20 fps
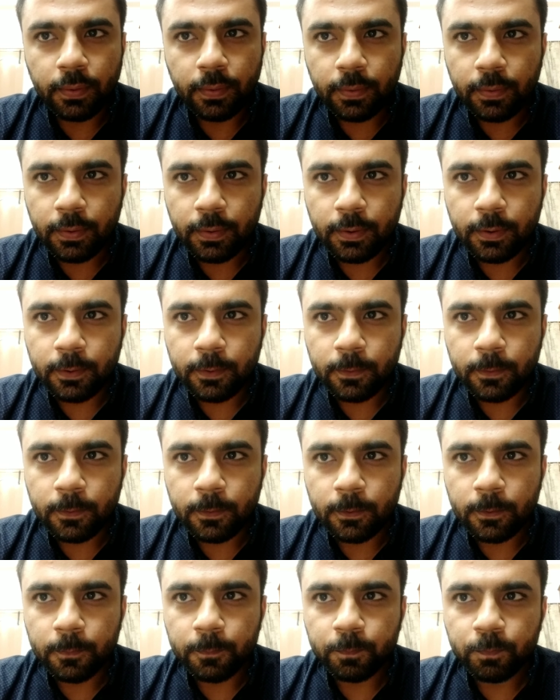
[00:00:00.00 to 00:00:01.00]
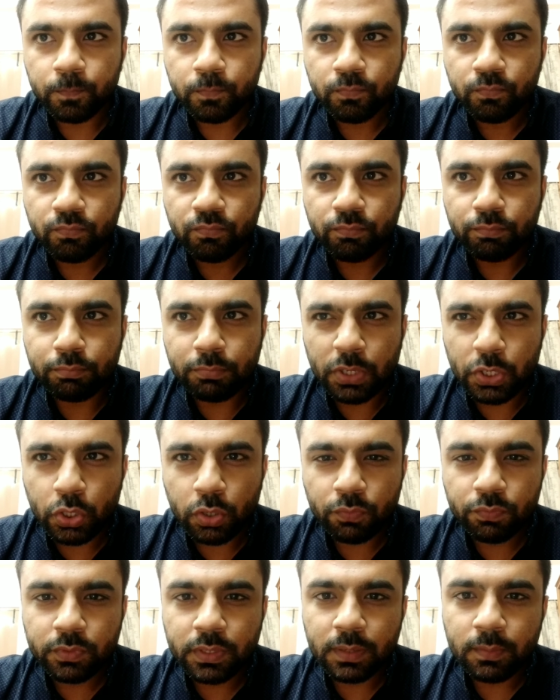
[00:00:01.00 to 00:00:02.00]
and many
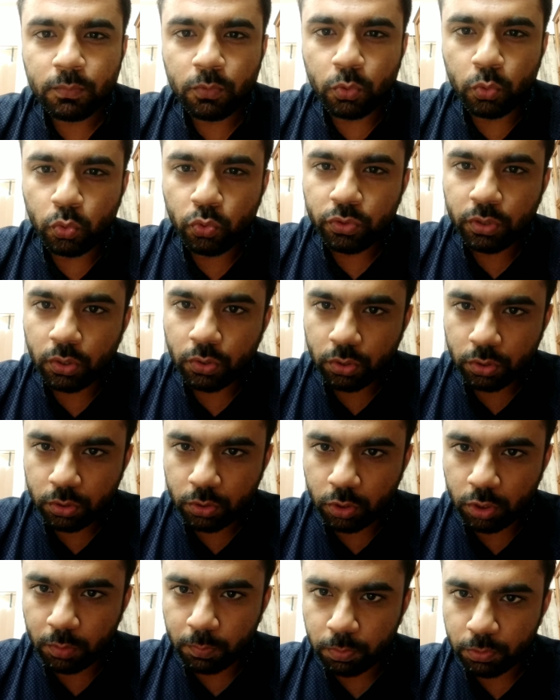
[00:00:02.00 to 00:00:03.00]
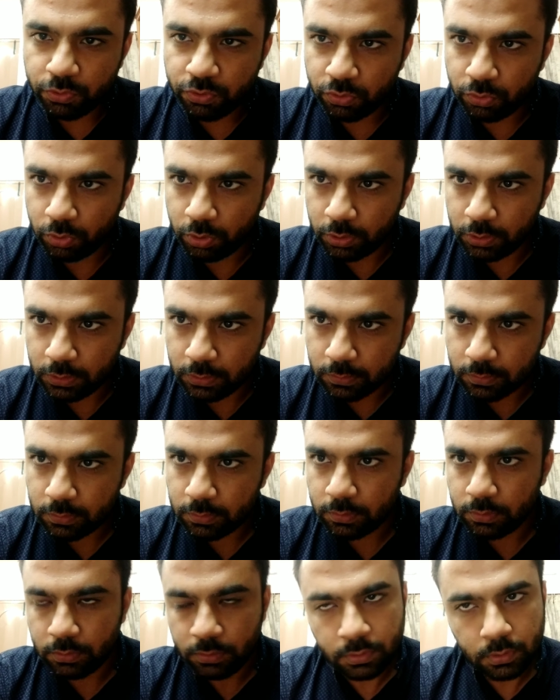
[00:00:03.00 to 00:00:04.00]
of them lose out on the opportunities